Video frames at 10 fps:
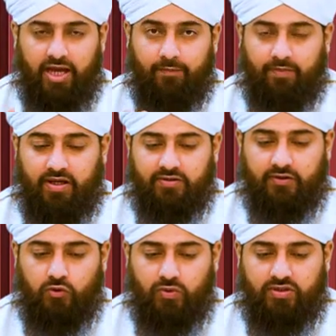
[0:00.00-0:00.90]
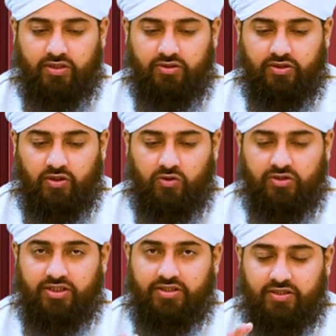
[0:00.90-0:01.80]
a person who is
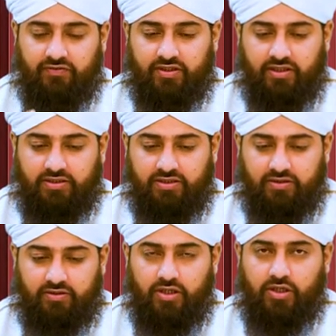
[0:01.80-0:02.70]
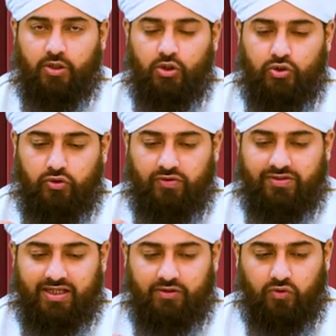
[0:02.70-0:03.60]
indulged in difficulties should
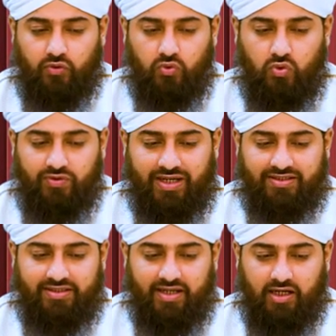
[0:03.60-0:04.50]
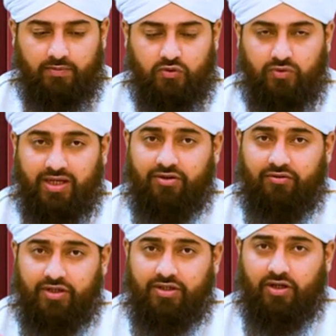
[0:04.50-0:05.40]
recite Durood, as it helps to get rid